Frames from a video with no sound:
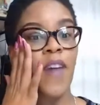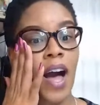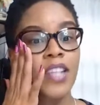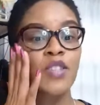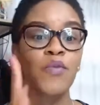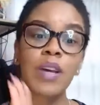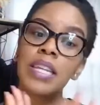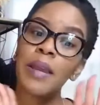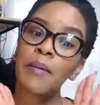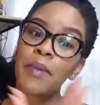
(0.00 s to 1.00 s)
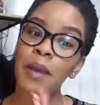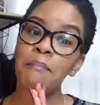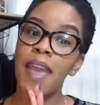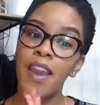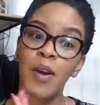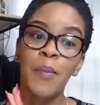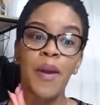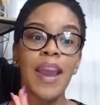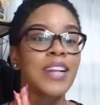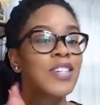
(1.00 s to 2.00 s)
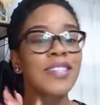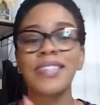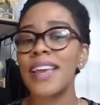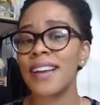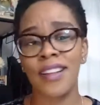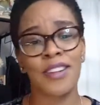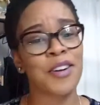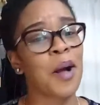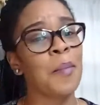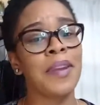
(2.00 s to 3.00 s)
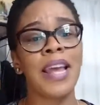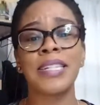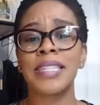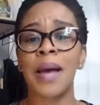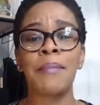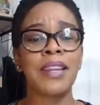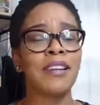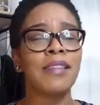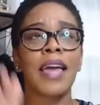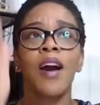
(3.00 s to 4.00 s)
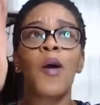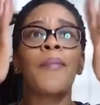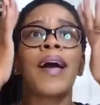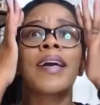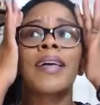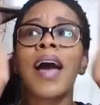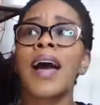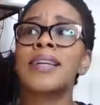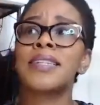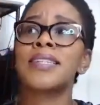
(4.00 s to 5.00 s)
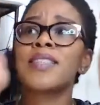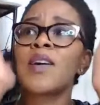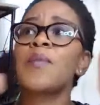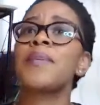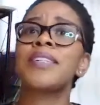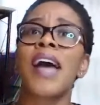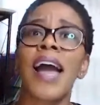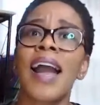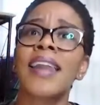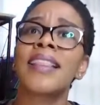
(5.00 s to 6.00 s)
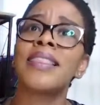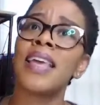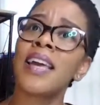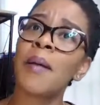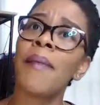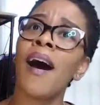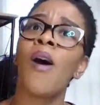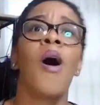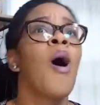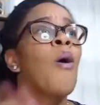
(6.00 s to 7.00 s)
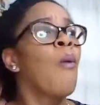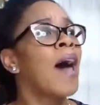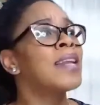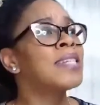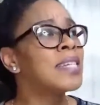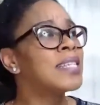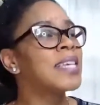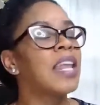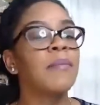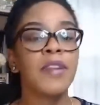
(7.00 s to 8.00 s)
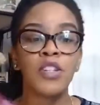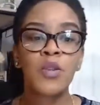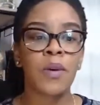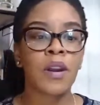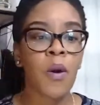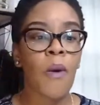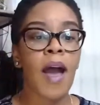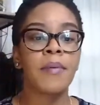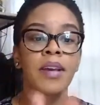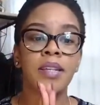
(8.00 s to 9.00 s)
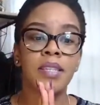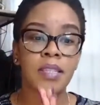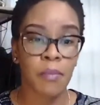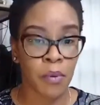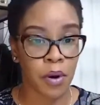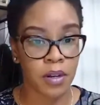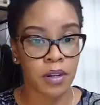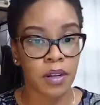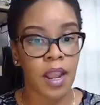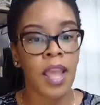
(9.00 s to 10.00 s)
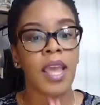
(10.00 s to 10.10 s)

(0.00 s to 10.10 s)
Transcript: Fonts really can make or break, just like color combinations. I mean, you're like, oh my gosh, there's so much I got to think about. Why is she telling me this? You want to know why? Because it's important.